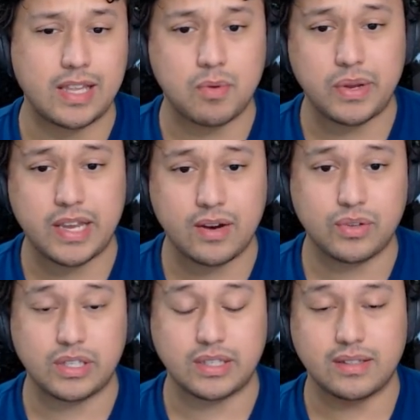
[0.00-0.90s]
but we can't
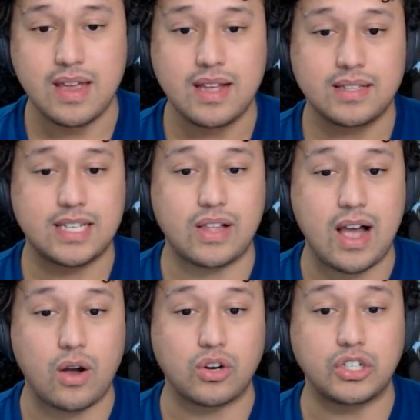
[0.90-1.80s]
really tell
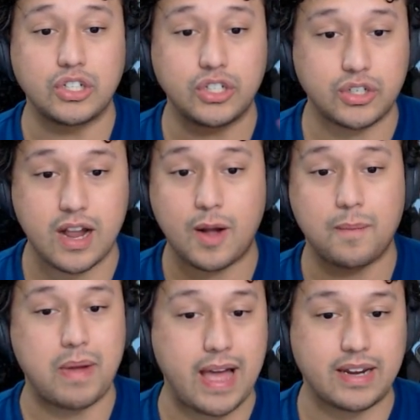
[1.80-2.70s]
how good or how
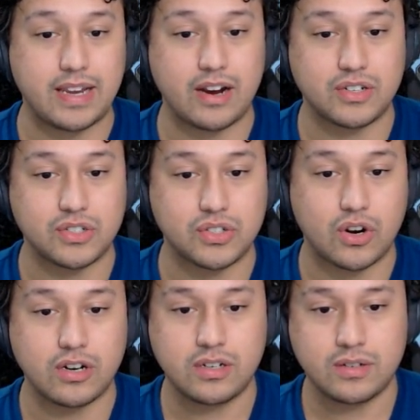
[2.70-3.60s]
bad characters
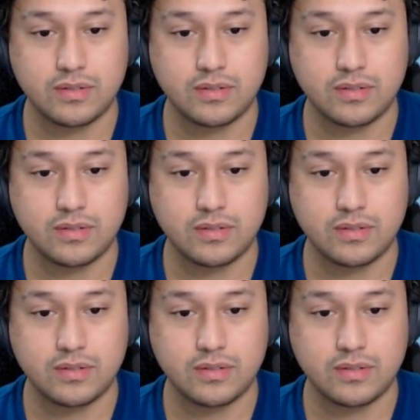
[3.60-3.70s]
are.